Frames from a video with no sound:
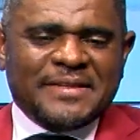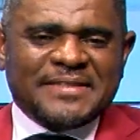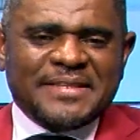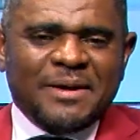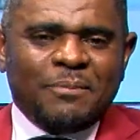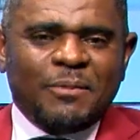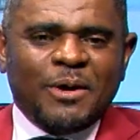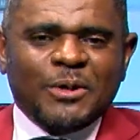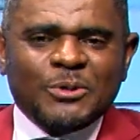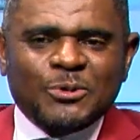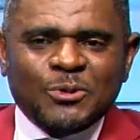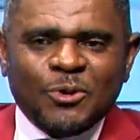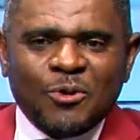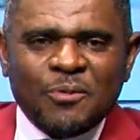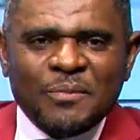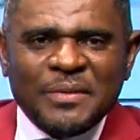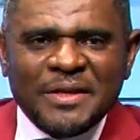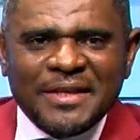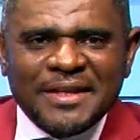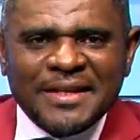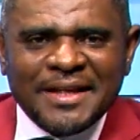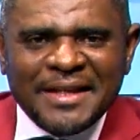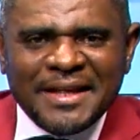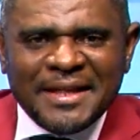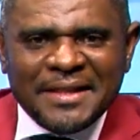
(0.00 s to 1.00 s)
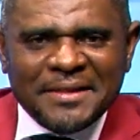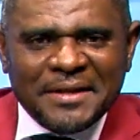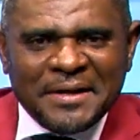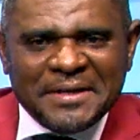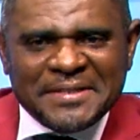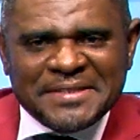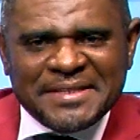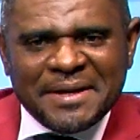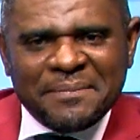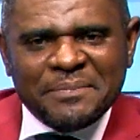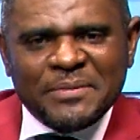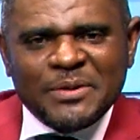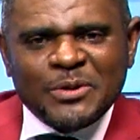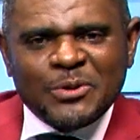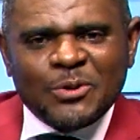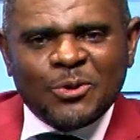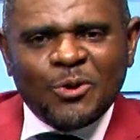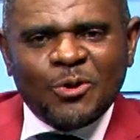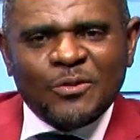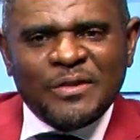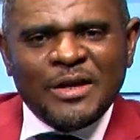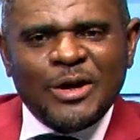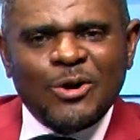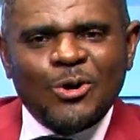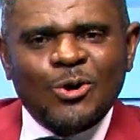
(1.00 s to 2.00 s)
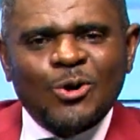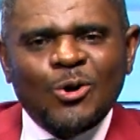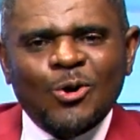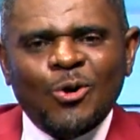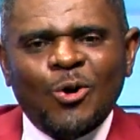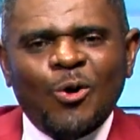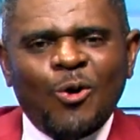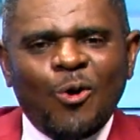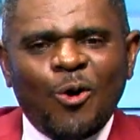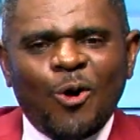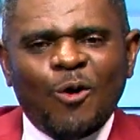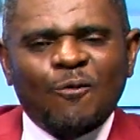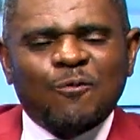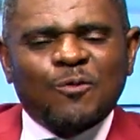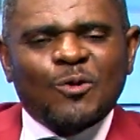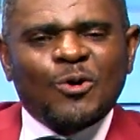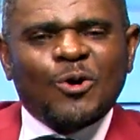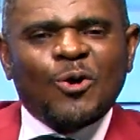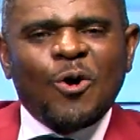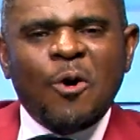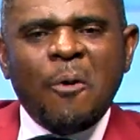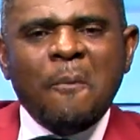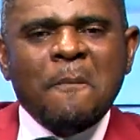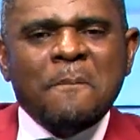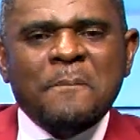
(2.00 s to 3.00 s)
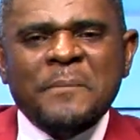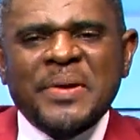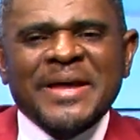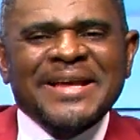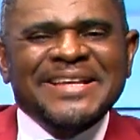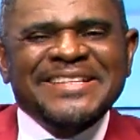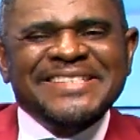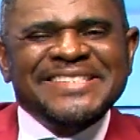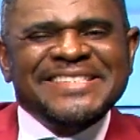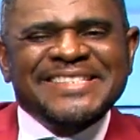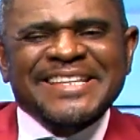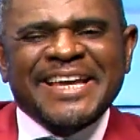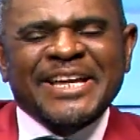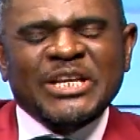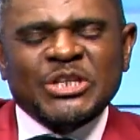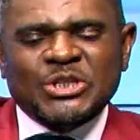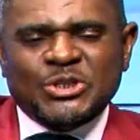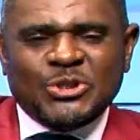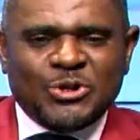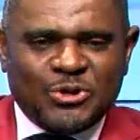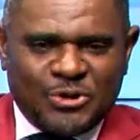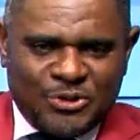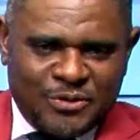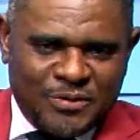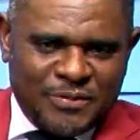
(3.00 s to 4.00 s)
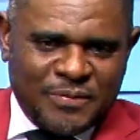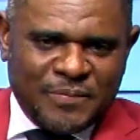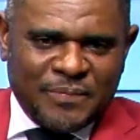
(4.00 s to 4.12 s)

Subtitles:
someone told me there is something called the law of compensation.